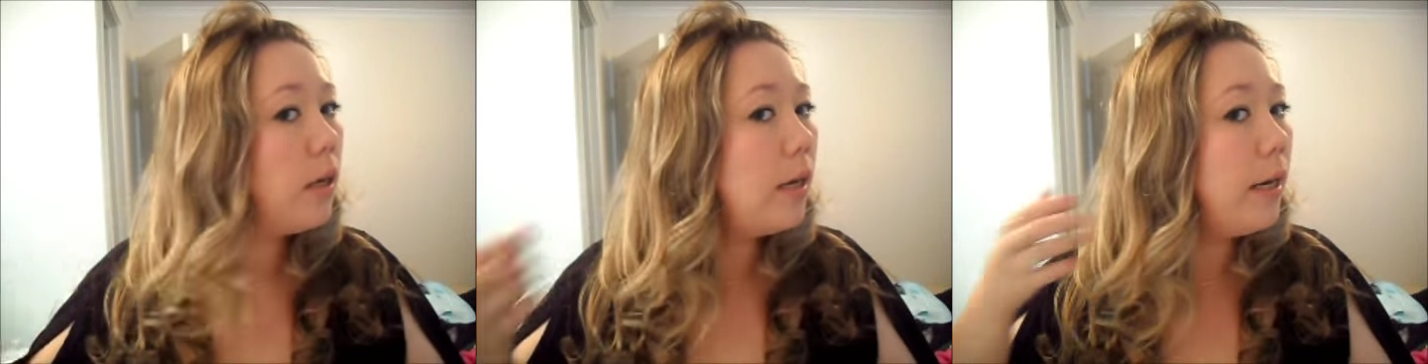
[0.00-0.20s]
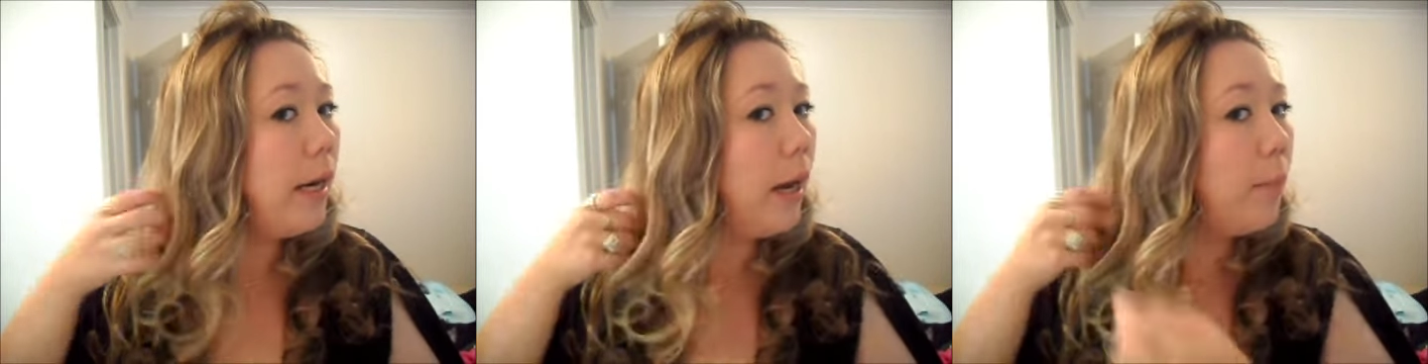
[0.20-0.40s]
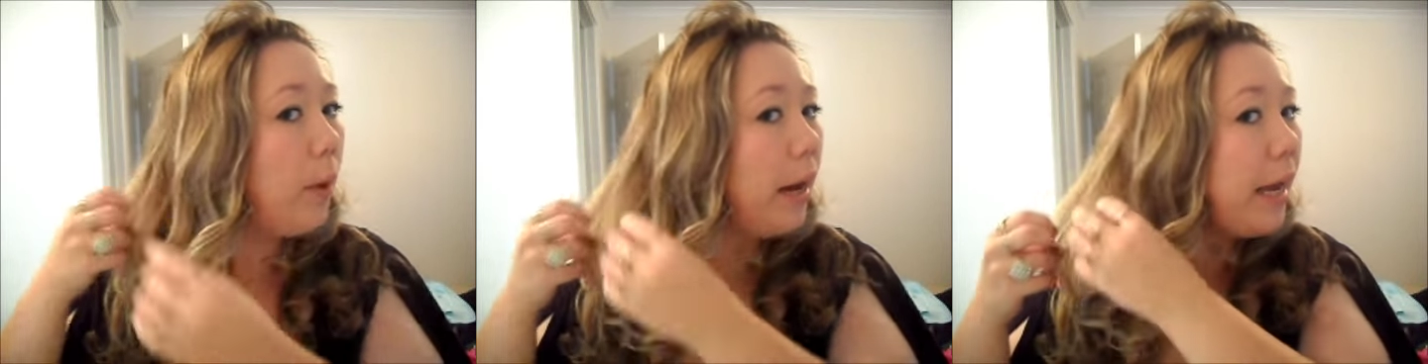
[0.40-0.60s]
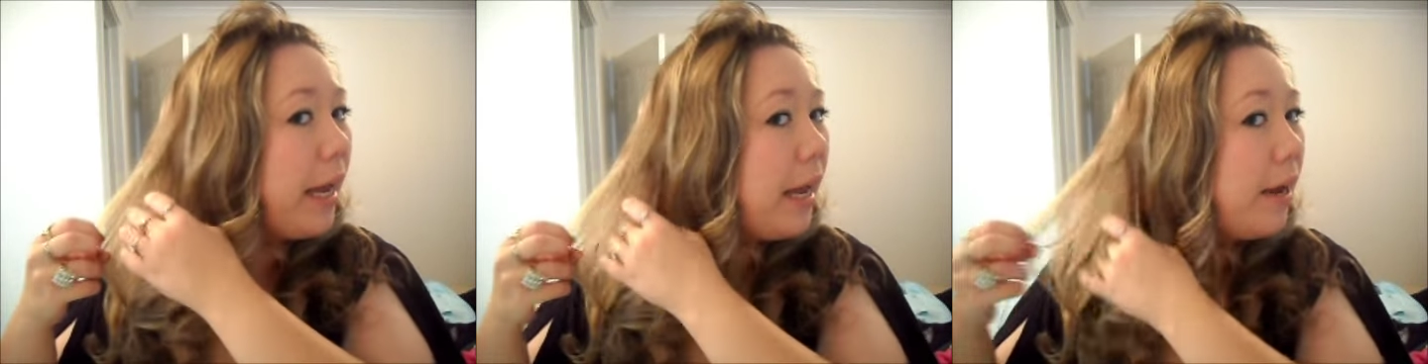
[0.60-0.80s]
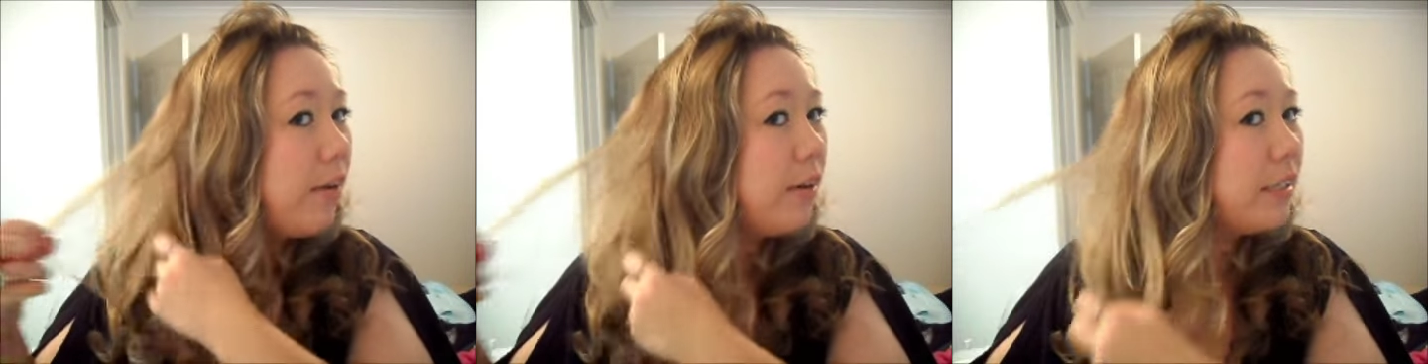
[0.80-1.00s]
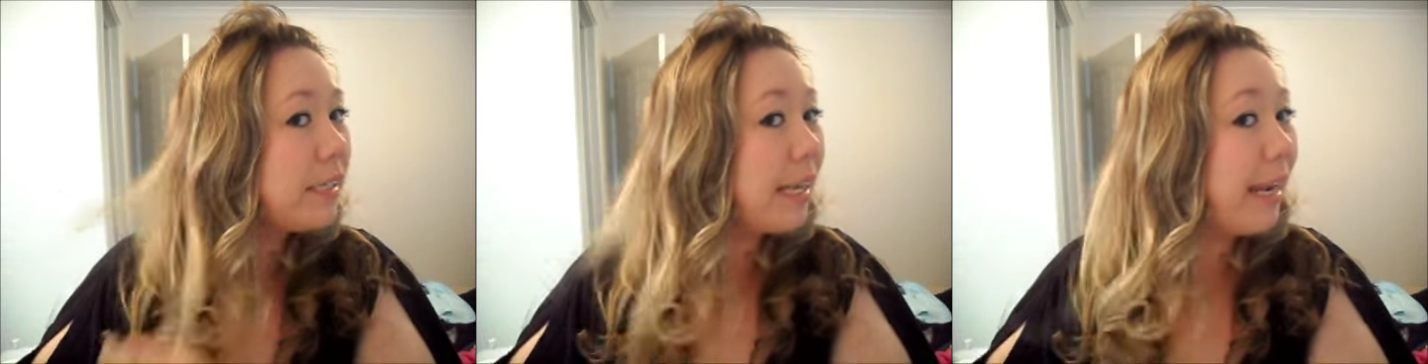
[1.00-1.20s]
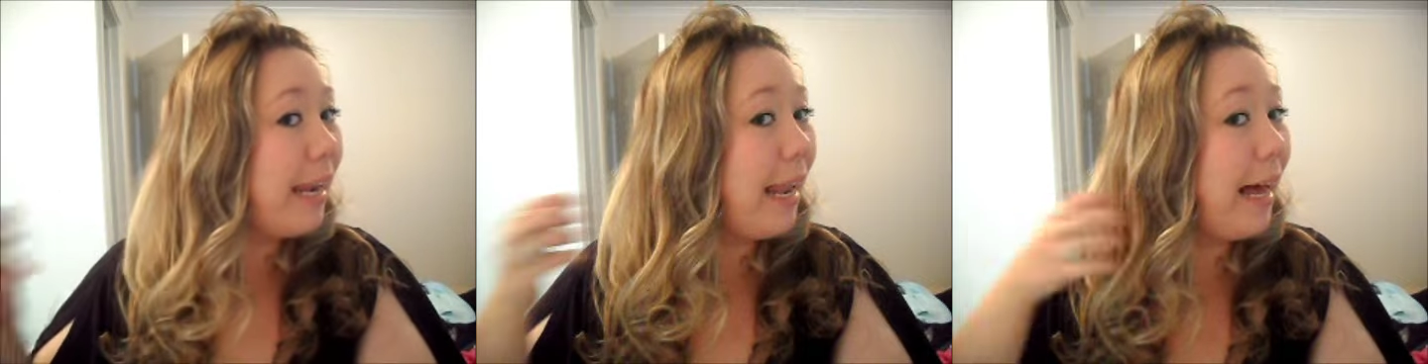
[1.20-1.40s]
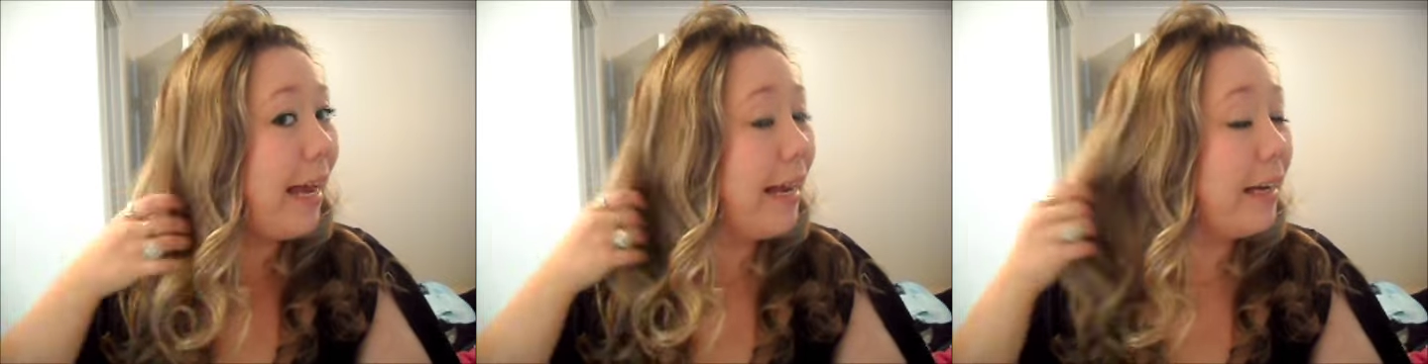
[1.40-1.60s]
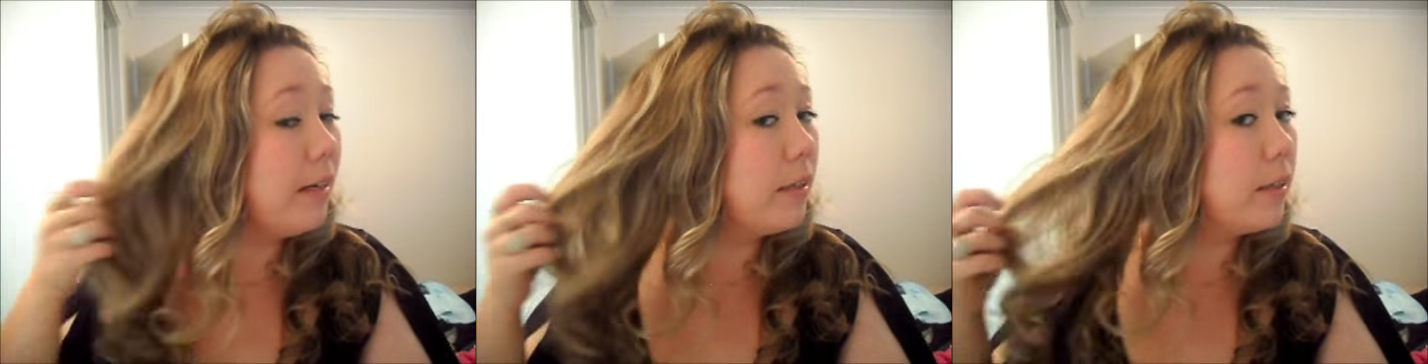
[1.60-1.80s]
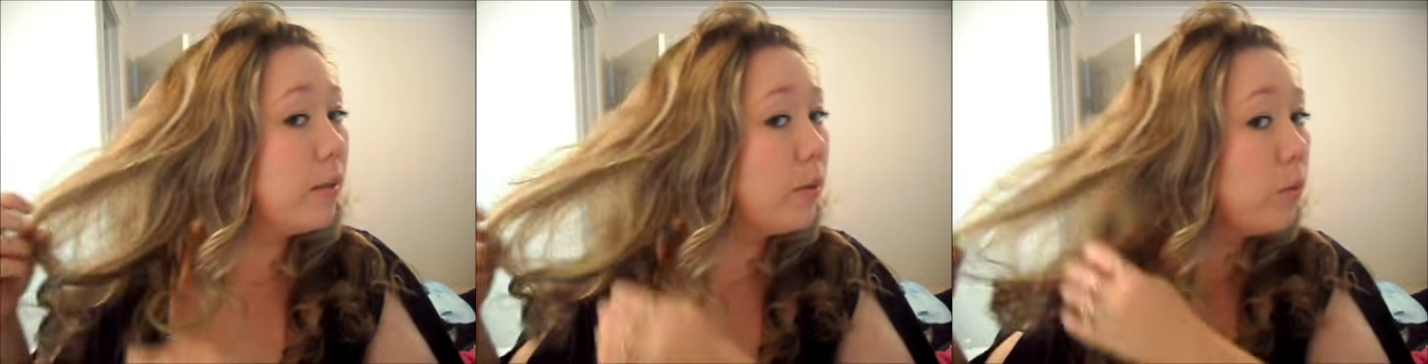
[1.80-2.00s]
Now my hair is layered.
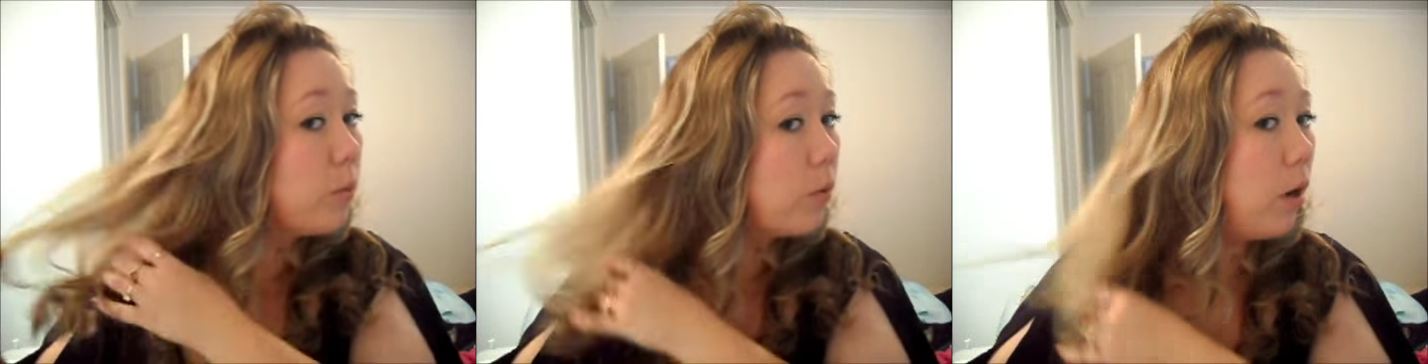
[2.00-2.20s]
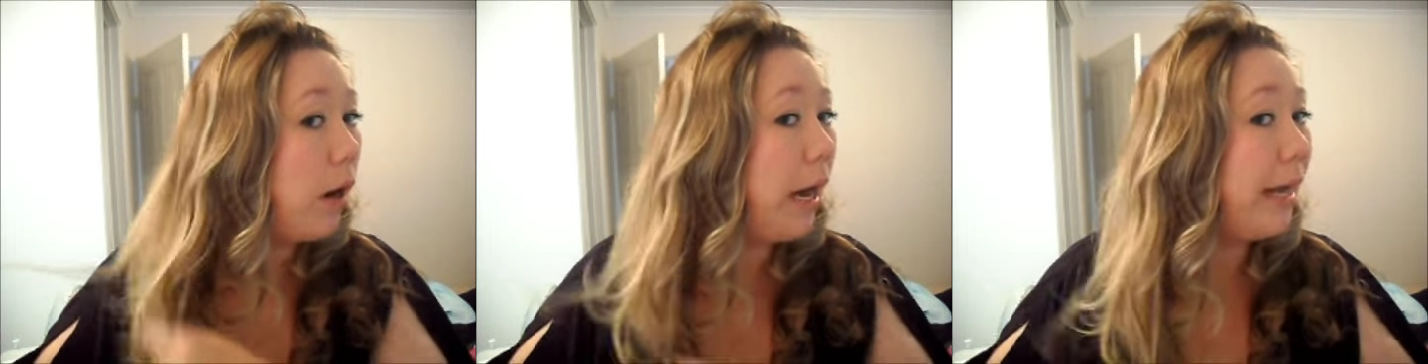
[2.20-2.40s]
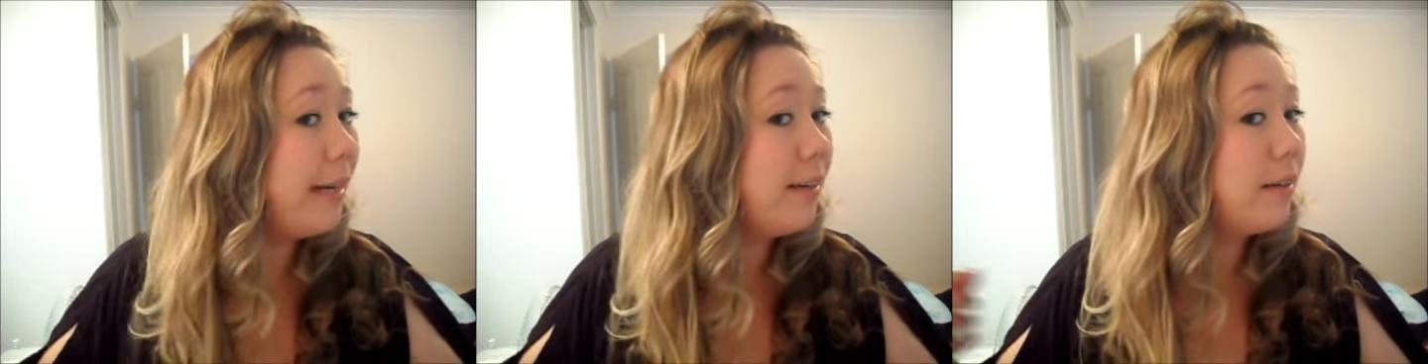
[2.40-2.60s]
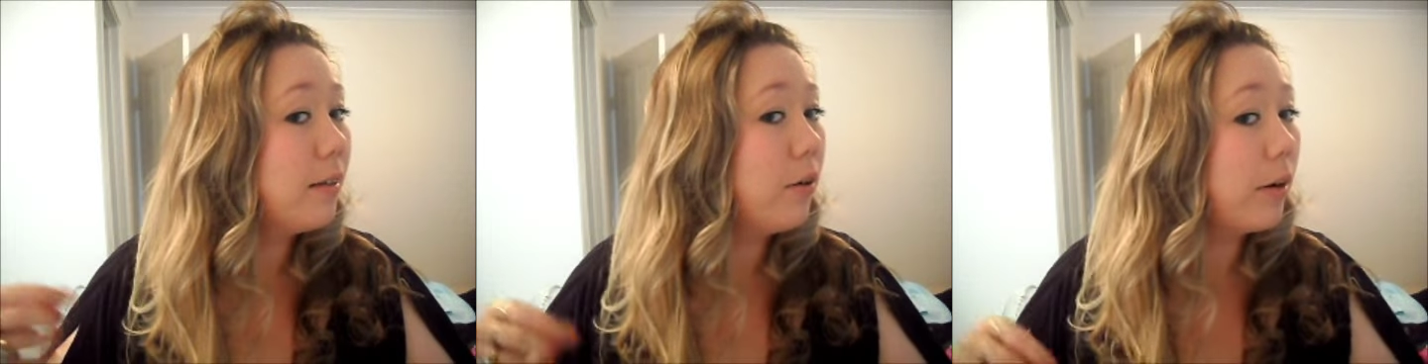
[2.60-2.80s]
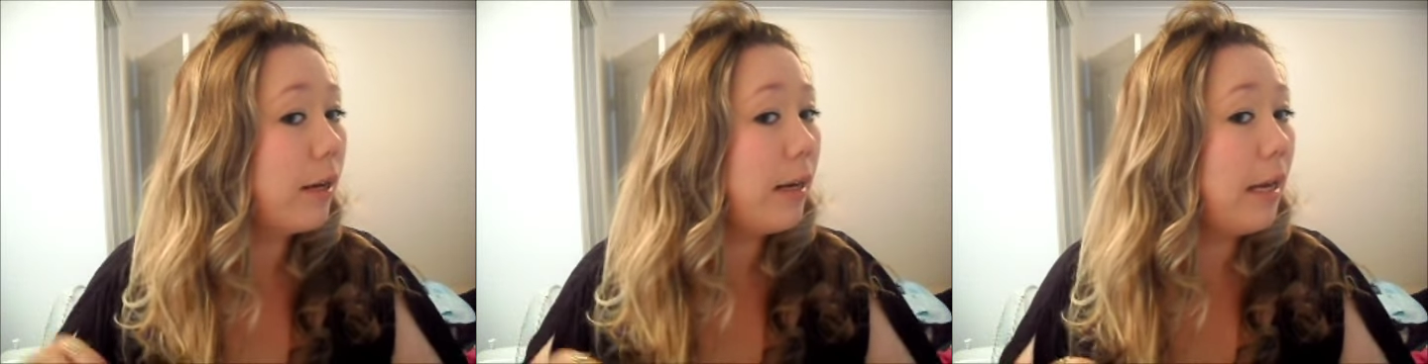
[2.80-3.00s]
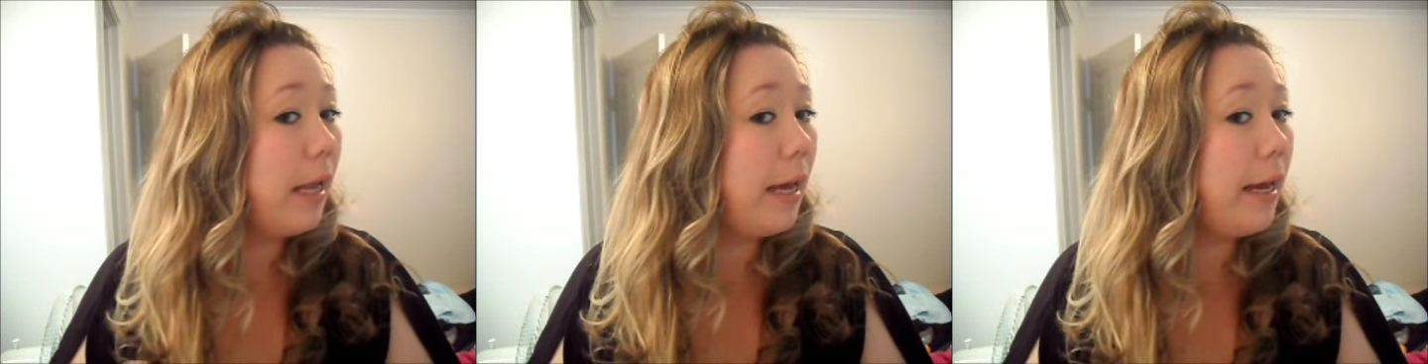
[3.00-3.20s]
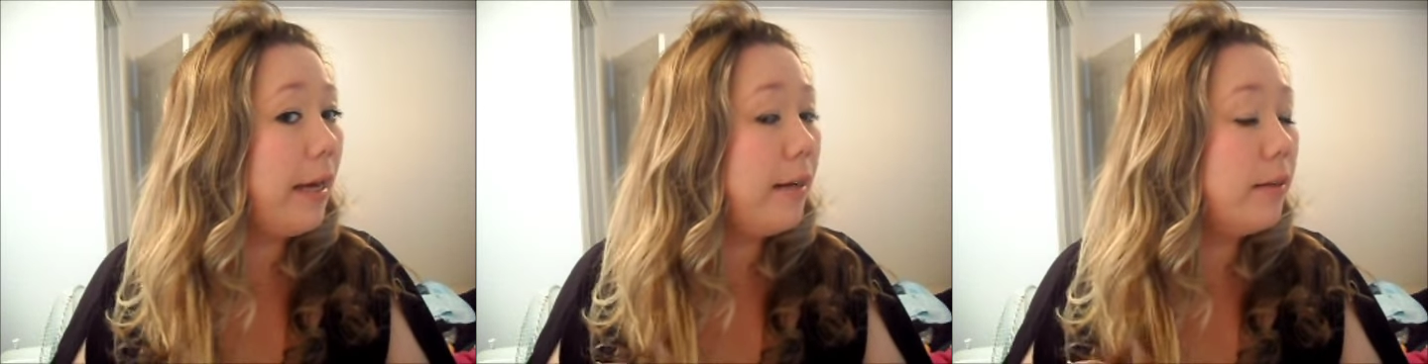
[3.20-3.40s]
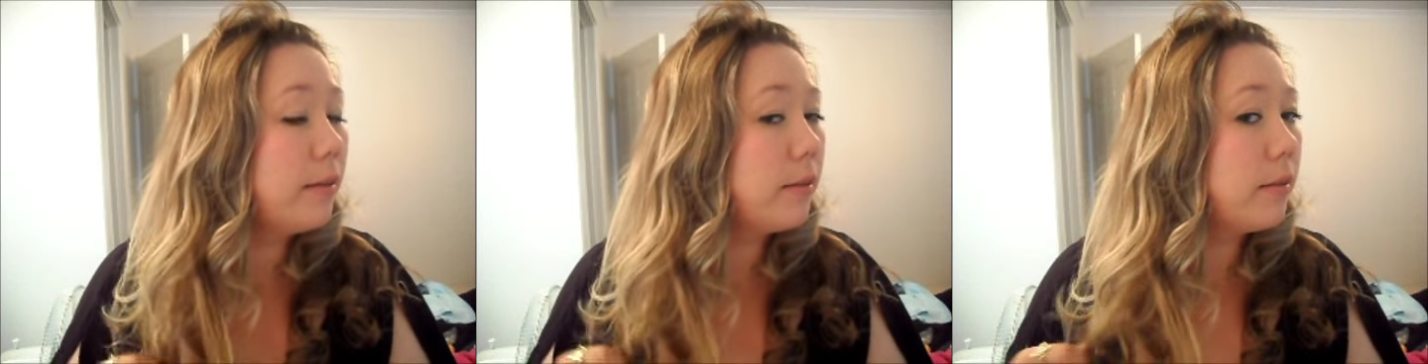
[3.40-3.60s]
I had got it layered